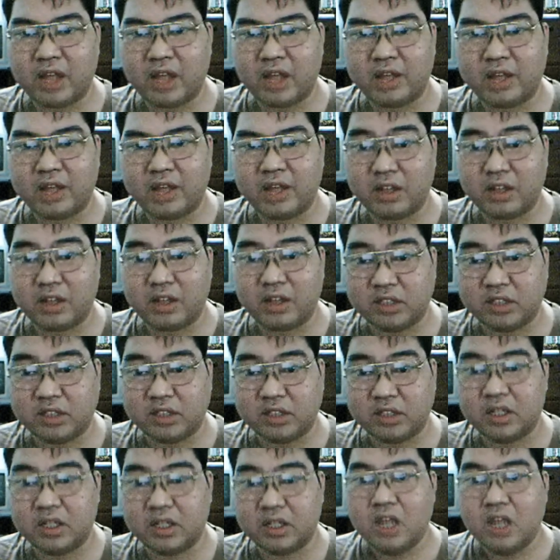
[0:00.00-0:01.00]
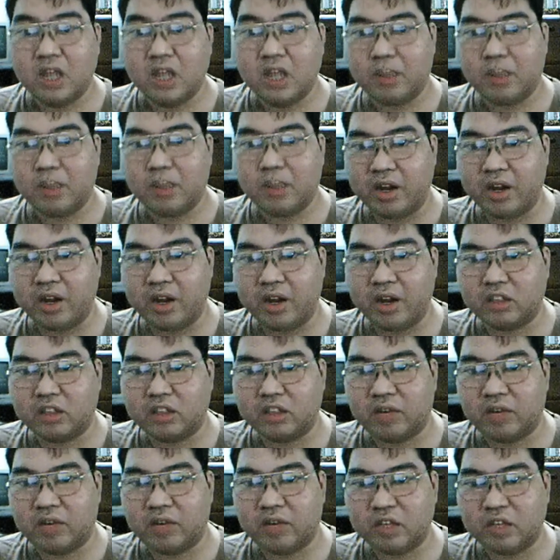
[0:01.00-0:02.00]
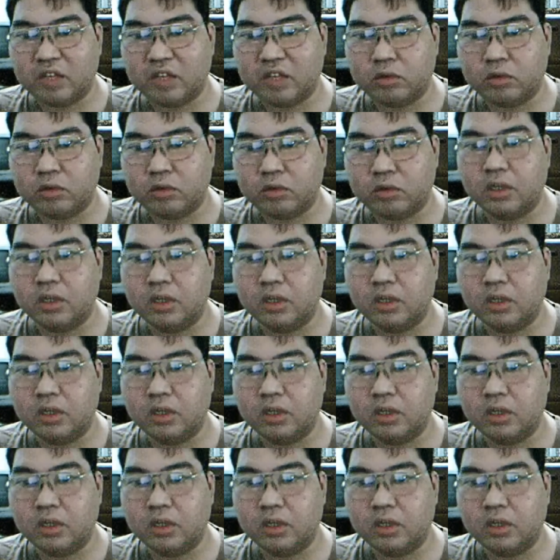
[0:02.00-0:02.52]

diagnoses depending on the screening tool.